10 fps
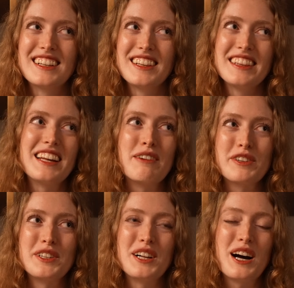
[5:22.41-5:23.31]

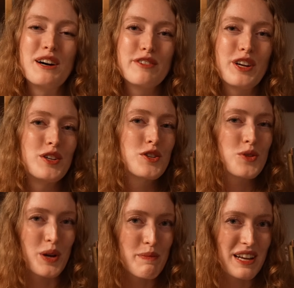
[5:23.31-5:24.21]
level of
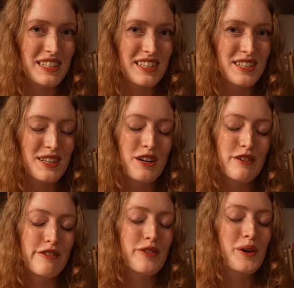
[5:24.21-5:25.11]
enjoyment
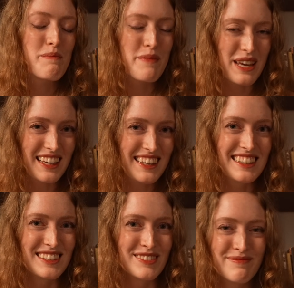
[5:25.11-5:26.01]
for
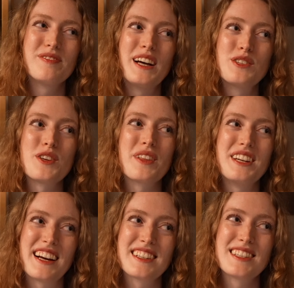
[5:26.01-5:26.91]
me. And so the
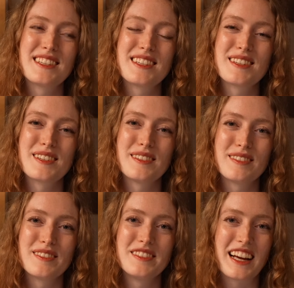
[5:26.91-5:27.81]
next
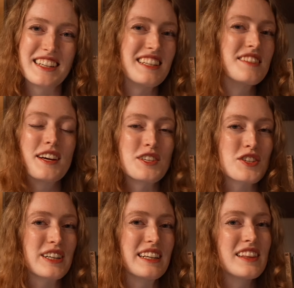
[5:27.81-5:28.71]
19th
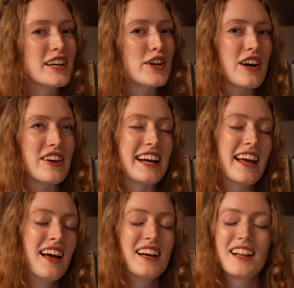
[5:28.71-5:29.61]
century
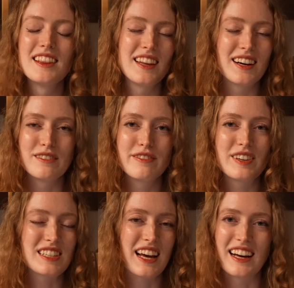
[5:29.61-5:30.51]
literary love
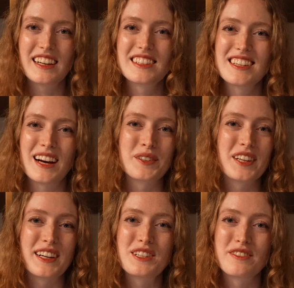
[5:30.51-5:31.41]
text I would
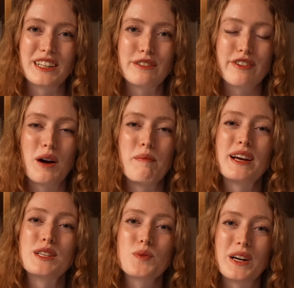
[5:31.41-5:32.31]
like to read from
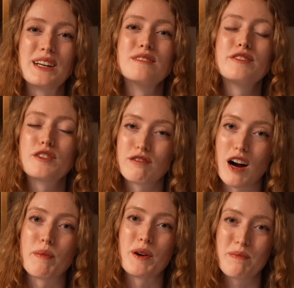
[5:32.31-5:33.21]
is one of
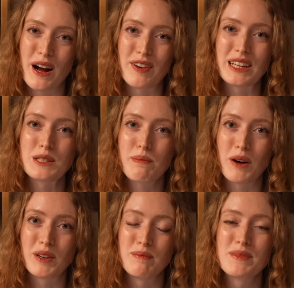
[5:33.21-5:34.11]
Robert Browning's
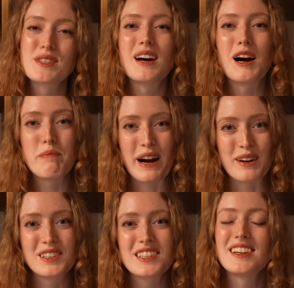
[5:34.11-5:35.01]
poems
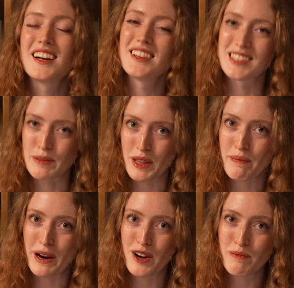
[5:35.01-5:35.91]
about Elizabeth
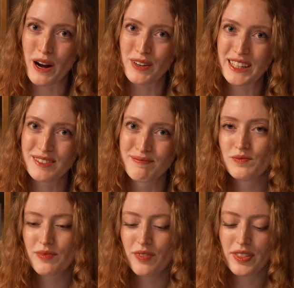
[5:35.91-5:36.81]
Barrett Browning.
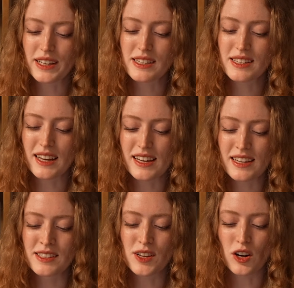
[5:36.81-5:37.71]
This
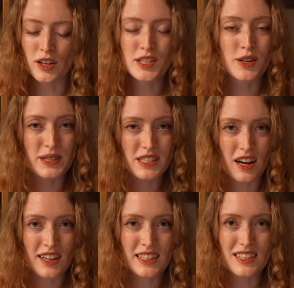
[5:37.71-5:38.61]
is also a
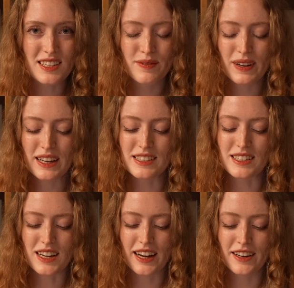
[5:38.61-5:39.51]
sonnet. It is
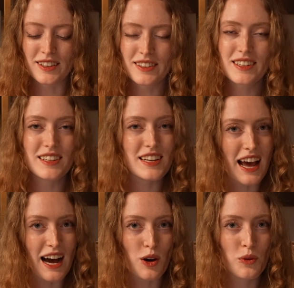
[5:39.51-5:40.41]
entitled
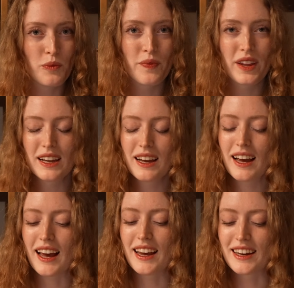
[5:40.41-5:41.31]
Now,
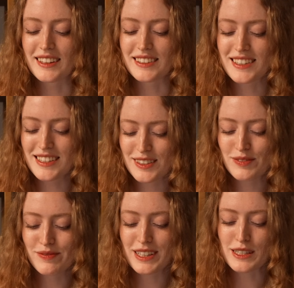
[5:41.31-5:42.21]
and
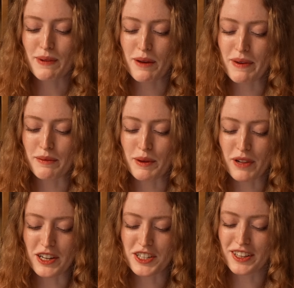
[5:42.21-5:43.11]
this might make me
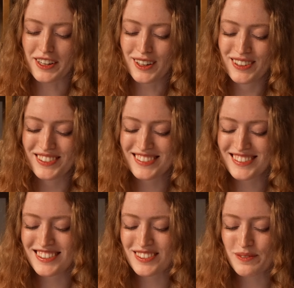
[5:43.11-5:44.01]
blush a little.
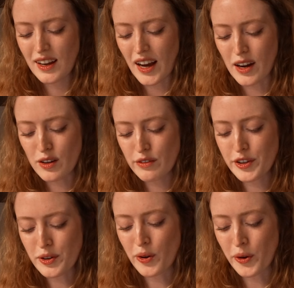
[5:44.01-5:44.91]
Out of
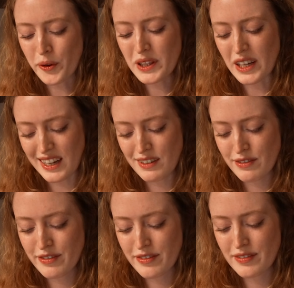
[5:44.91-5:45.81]
your whole
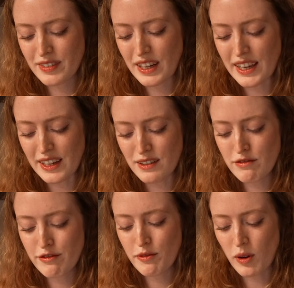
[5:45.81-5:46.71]
life,
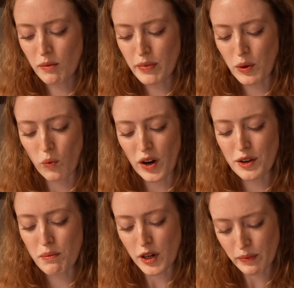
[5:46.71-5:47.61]
give but
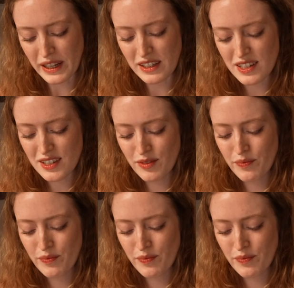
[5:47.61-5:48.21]
one moment.